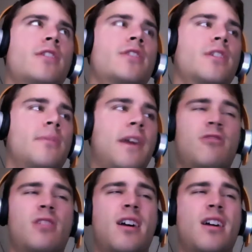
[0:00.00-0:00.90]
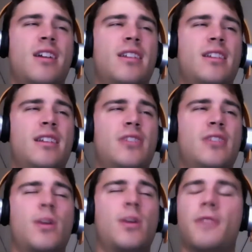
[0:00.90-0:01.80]
took about
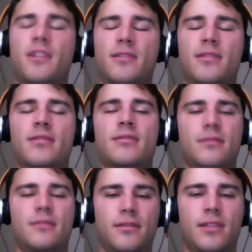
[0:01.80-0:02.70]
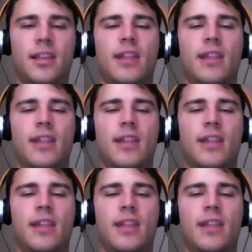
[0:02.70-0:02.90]
20 months to get